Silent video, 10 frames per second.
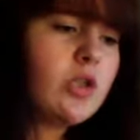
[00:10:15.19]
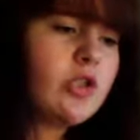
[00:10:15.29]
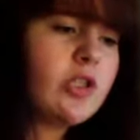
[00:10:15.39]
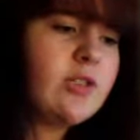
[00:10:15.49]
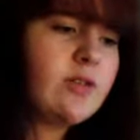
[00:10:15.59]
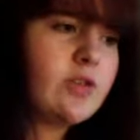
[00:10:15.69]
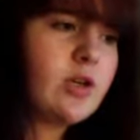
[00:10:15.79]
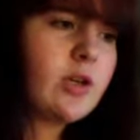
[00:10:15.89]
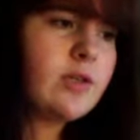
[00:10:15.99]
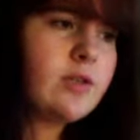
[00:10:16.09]
Jesus
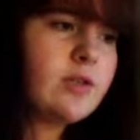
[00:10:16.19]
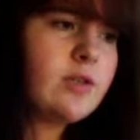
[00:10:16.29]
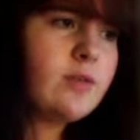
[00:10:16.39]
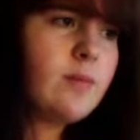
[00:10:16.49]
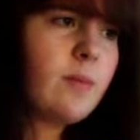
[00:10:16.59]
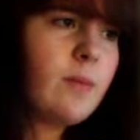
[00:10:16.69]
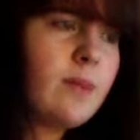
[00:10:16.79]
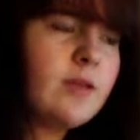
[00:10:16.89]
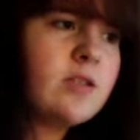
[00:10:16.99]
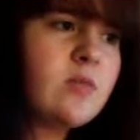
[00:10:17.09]
Christ. This